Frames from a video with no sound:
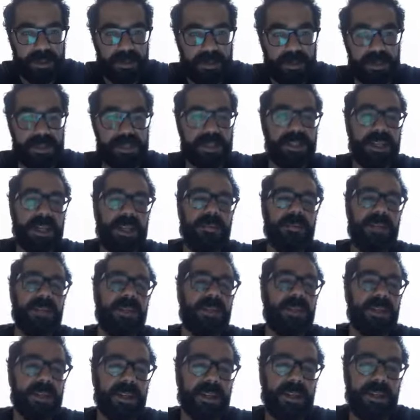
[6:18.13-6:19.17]
Was Chevy
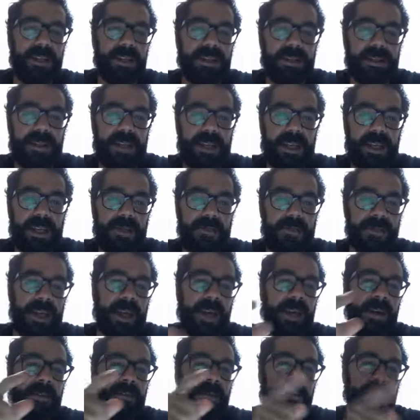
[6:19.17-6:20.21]
Chase named
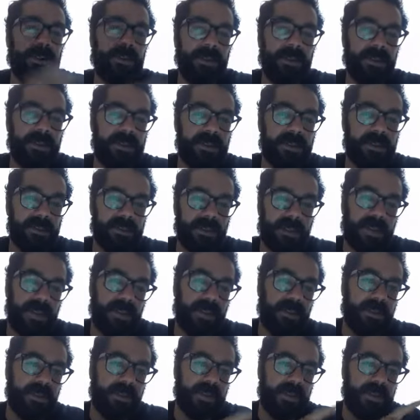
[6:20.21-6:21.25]
after the street,
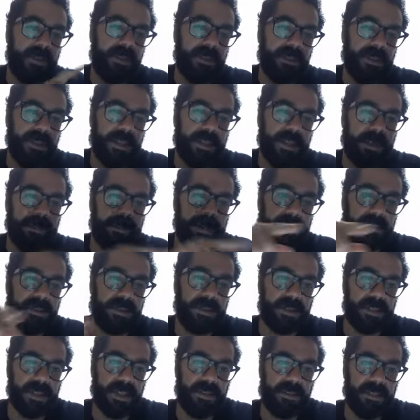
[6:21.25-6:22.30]
or was the street named after
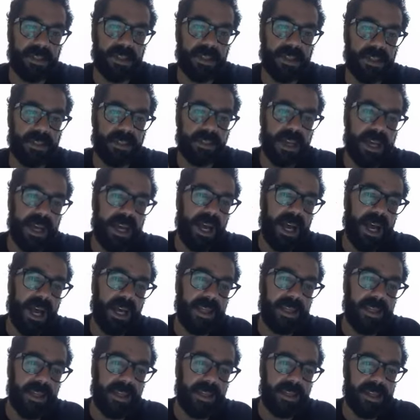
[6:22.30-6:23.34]
Chevy Chase? I
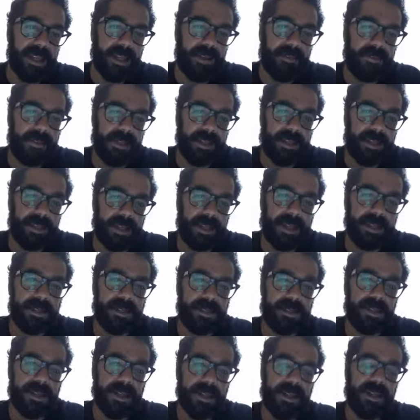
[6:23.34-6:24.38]
think Chevy
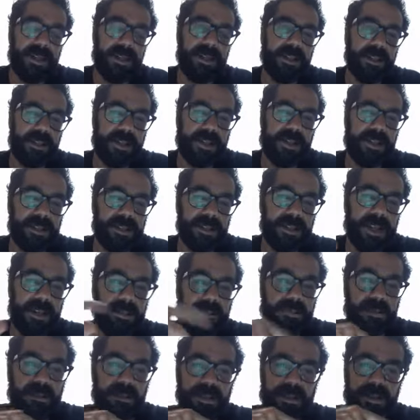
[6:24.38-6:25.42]
Chase took his name
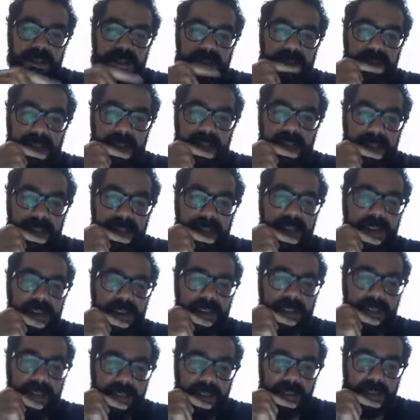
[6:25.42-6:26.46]
from the street. I
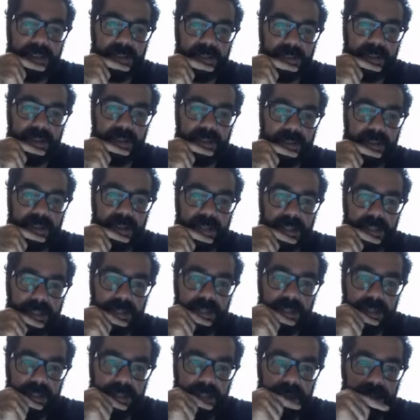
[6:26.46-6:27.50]
think that's what it was.
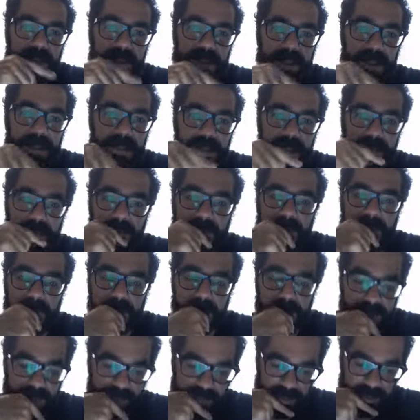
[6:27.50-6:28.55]
He took his name from a
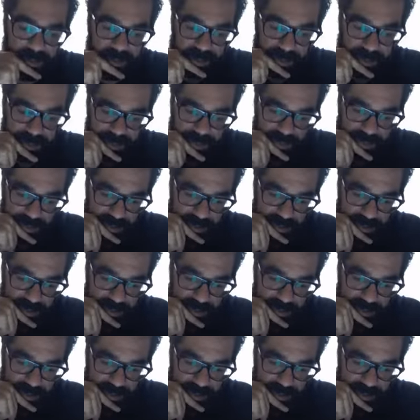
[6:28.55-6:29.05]
street in LA.